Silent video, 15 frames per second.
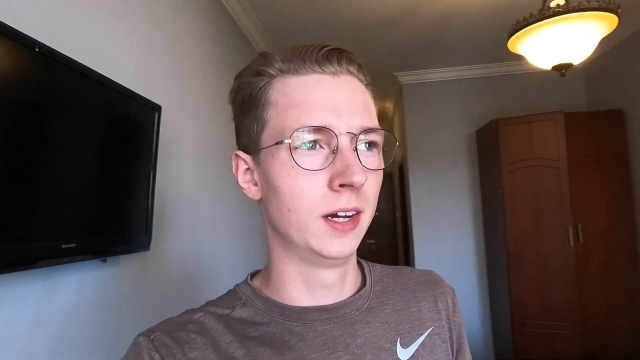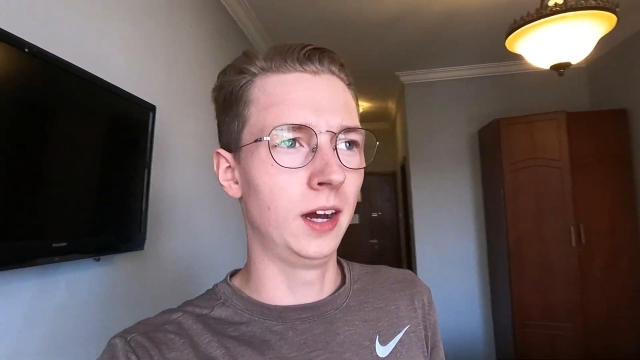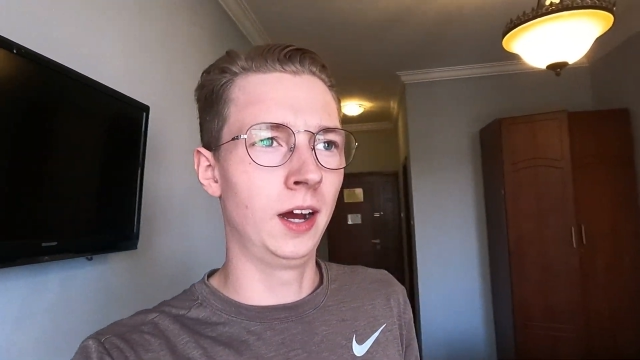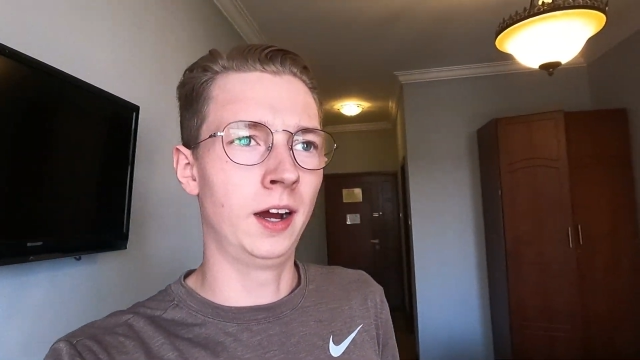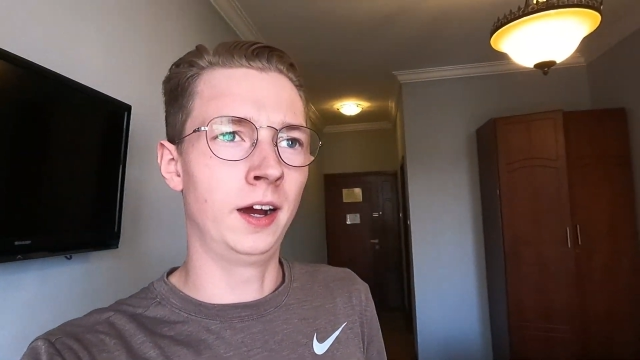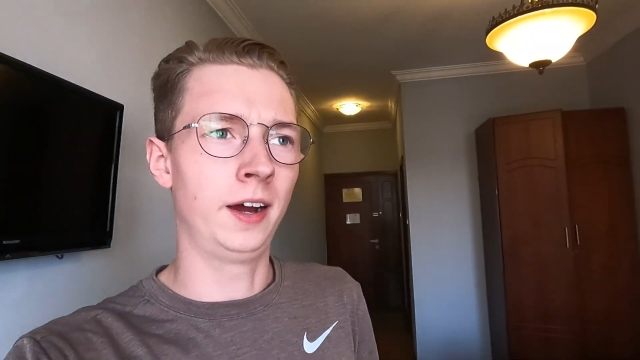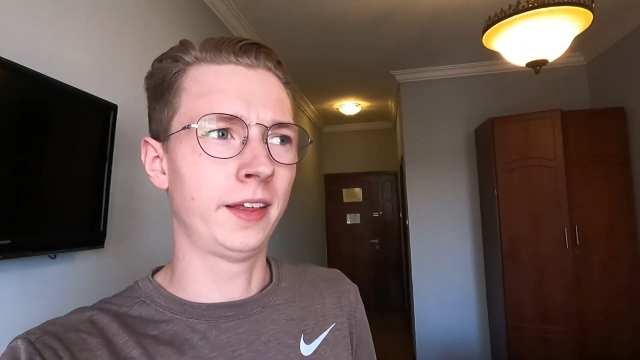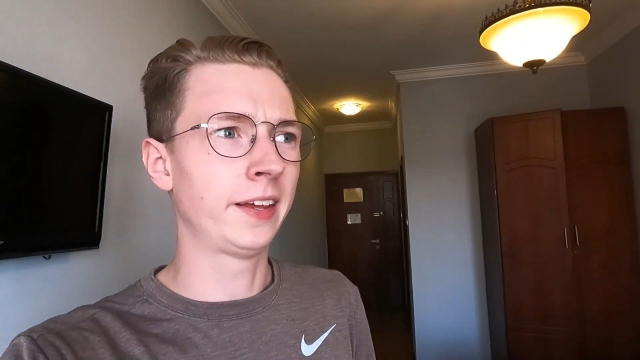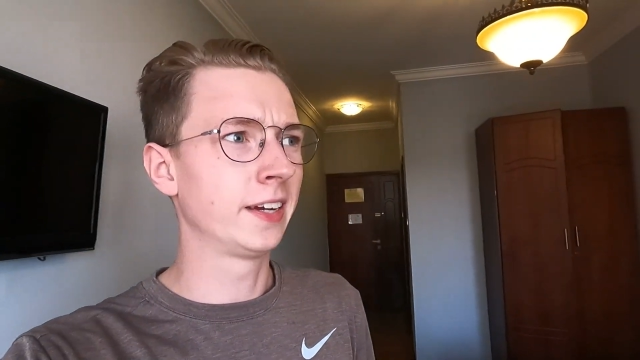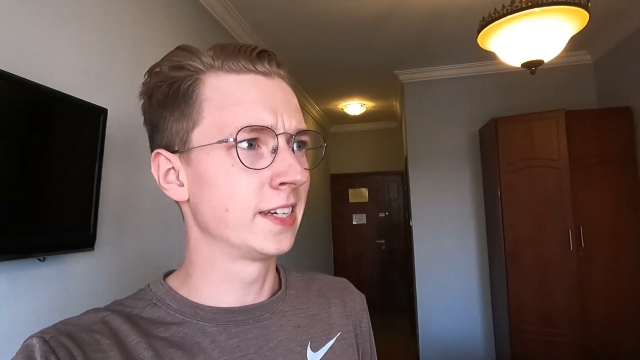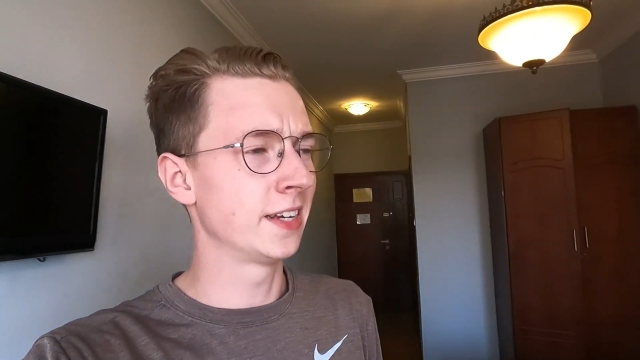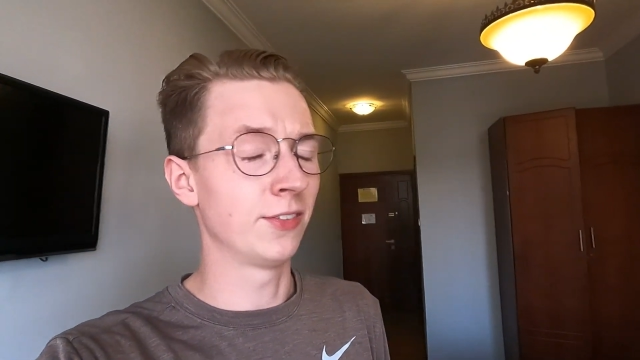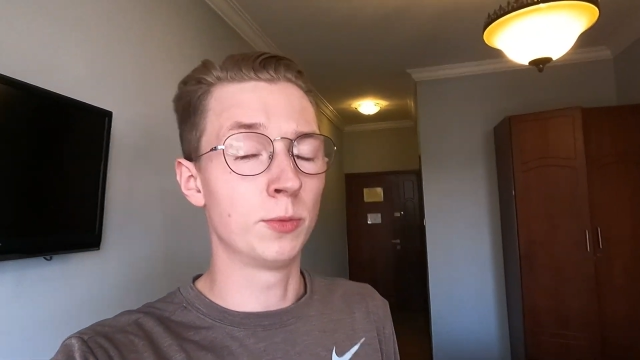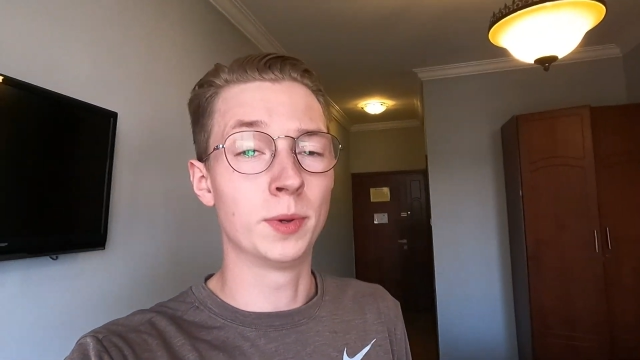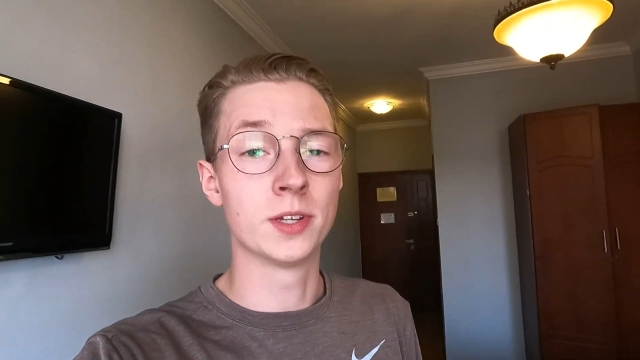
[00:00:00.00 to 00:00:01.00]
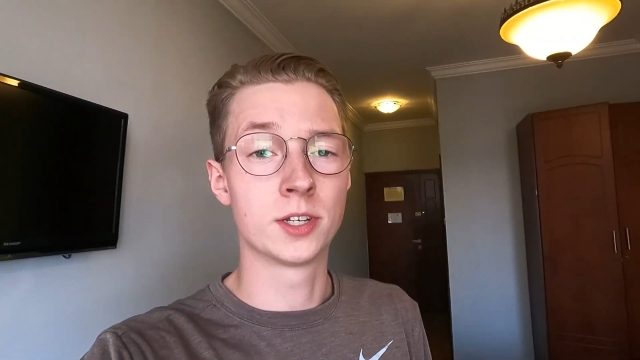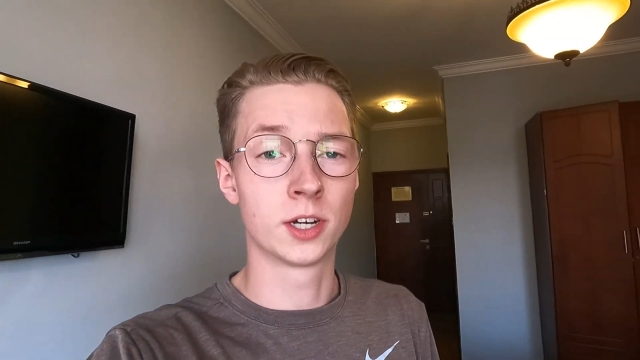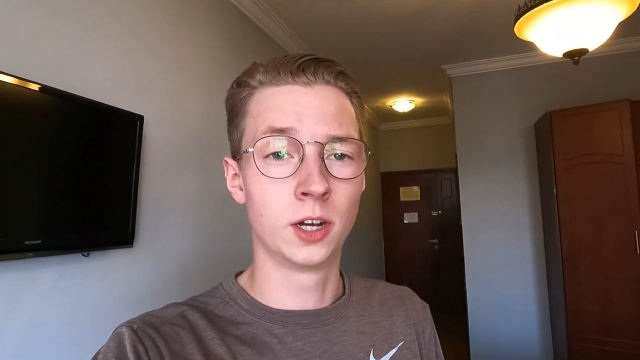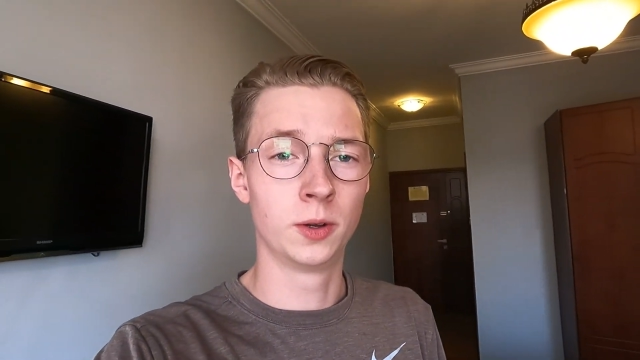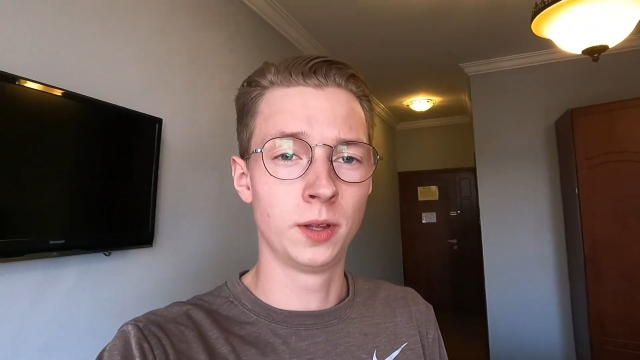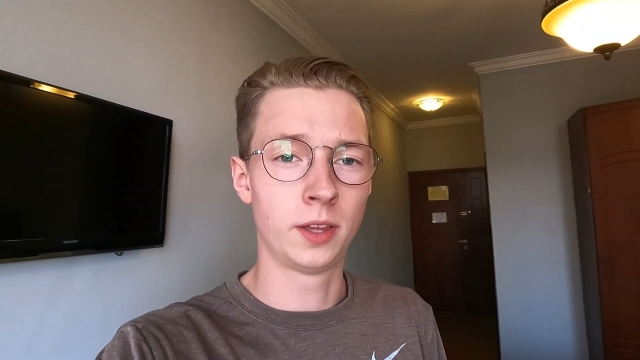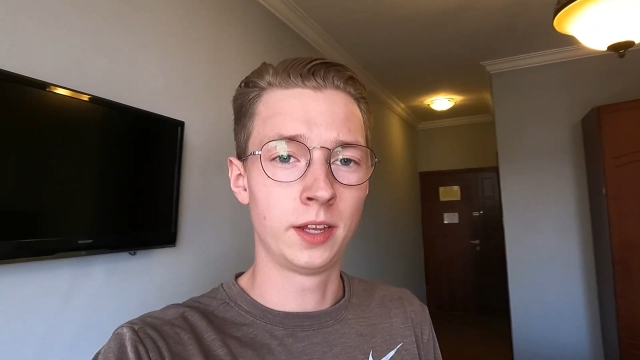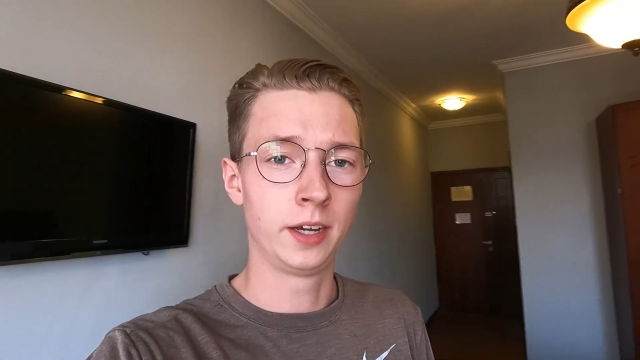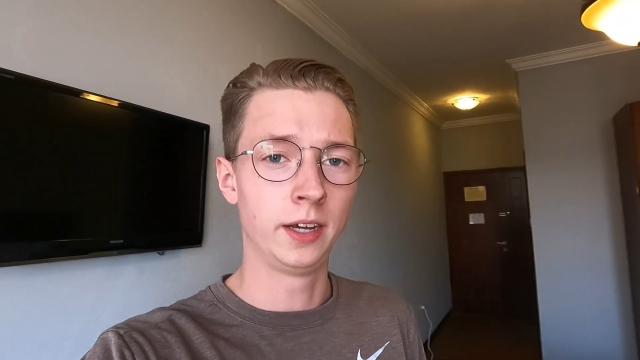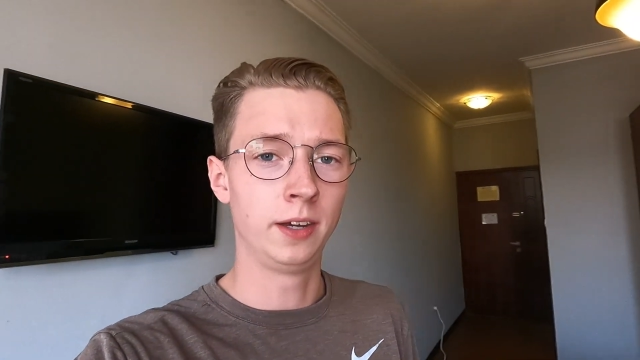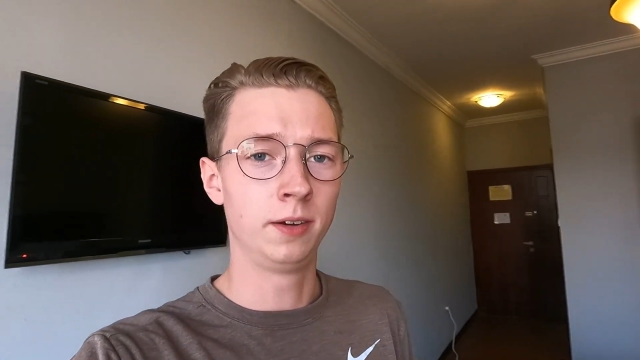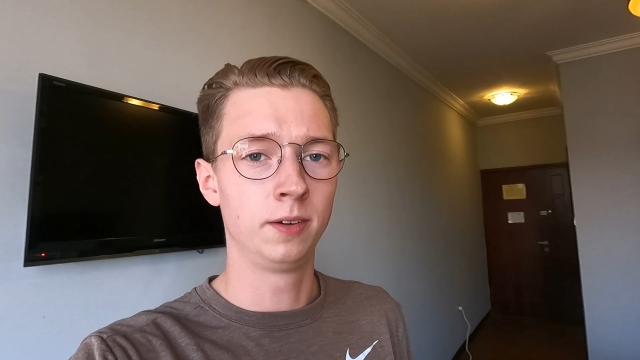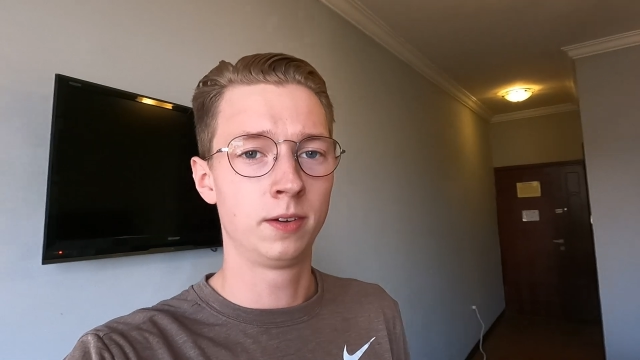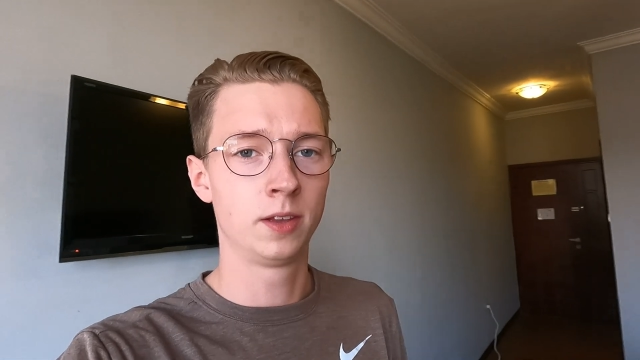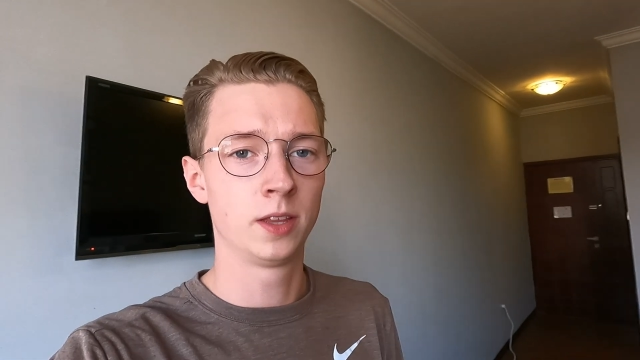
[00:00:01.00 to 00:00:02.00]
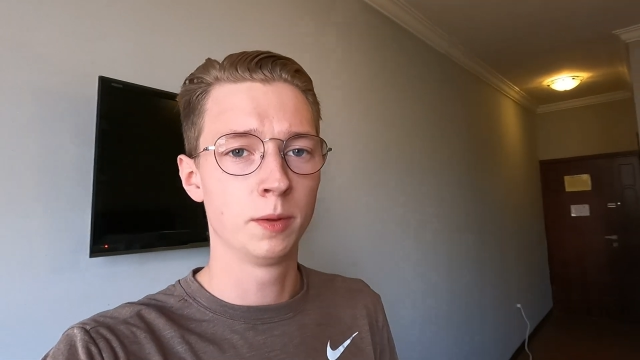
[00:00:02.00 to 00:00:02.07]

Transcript: I think 7 months ago that the